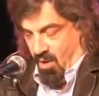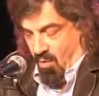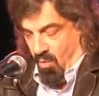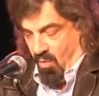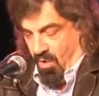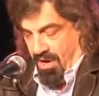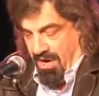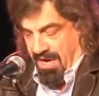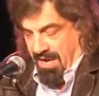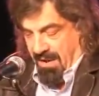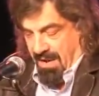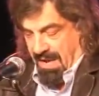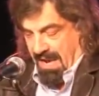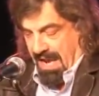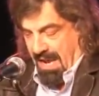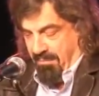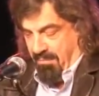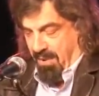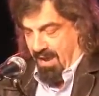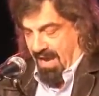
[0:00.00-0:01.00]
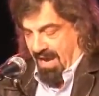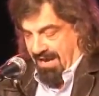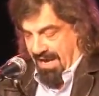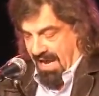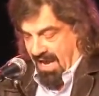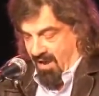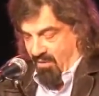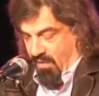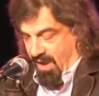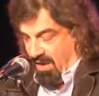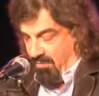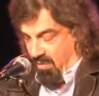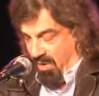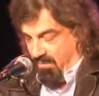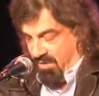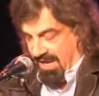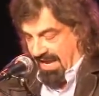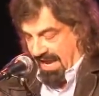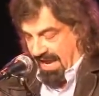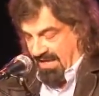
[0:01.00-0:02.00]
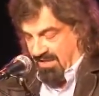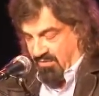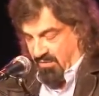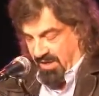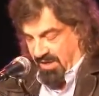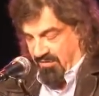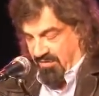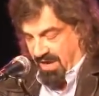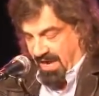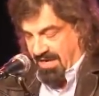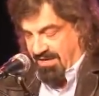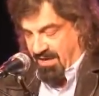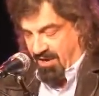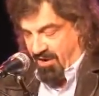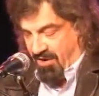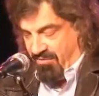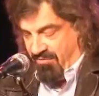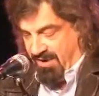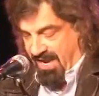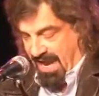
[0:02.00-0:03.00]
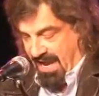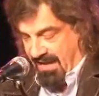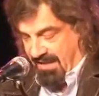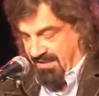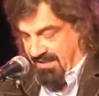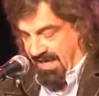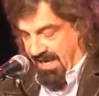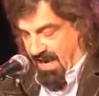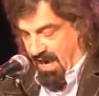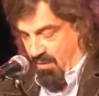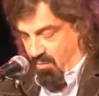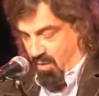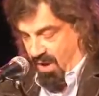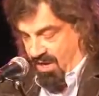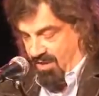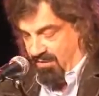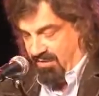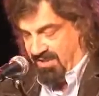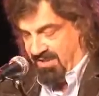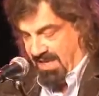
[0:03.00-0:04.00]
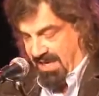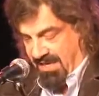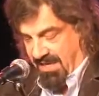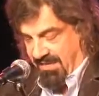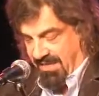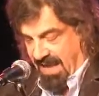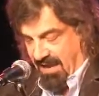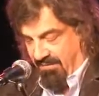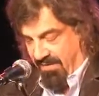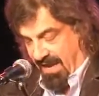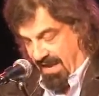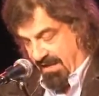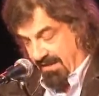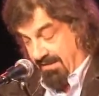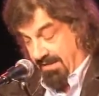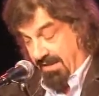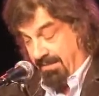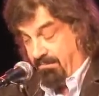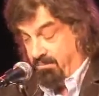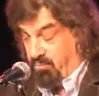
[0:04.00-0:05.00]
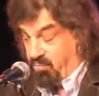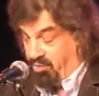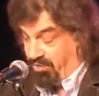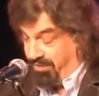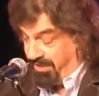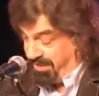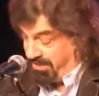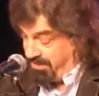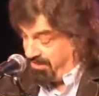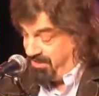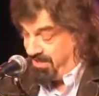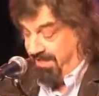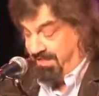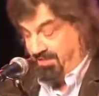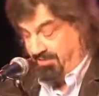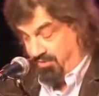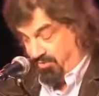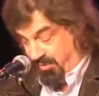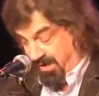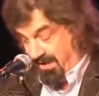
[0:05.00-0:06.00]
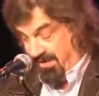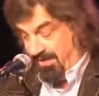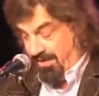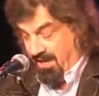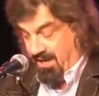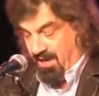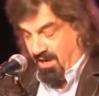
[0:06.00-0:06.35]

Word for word: We're an empire now, and when we act, we create our own reality. And while you're studying that reality, judiciously as you will,